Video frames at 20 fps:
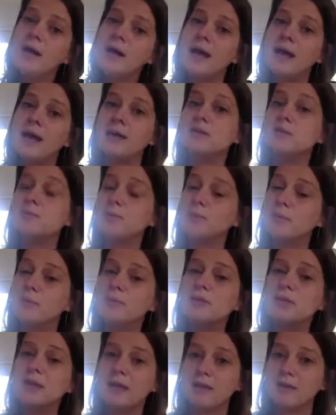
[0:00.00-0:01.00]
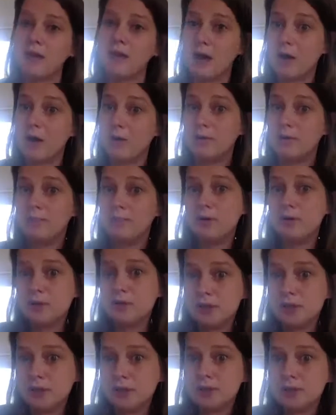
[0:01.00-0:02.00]
and explore together how we push
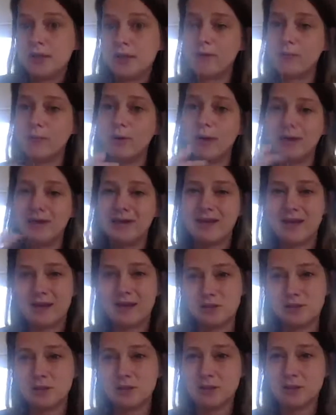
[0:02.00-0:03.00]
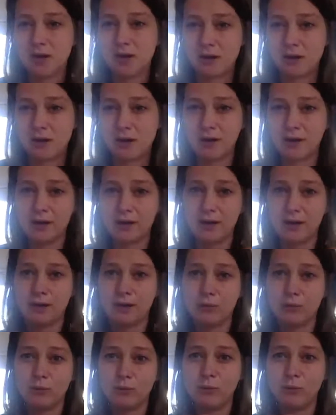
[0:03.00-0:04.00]
it and where the edges are,
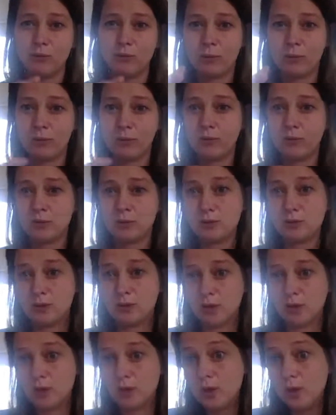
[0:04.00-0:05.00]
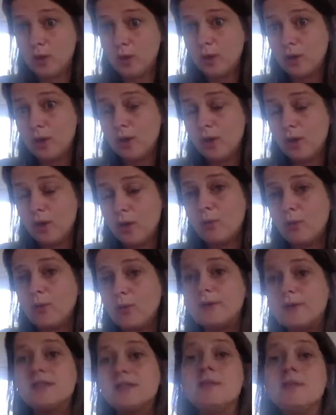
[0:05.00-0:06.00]
and what
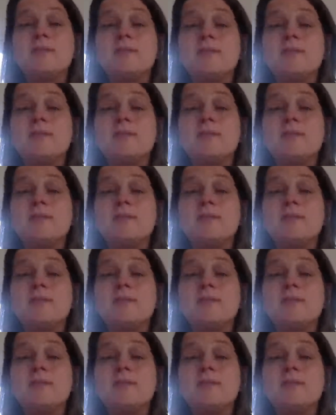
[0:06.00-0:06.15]
is the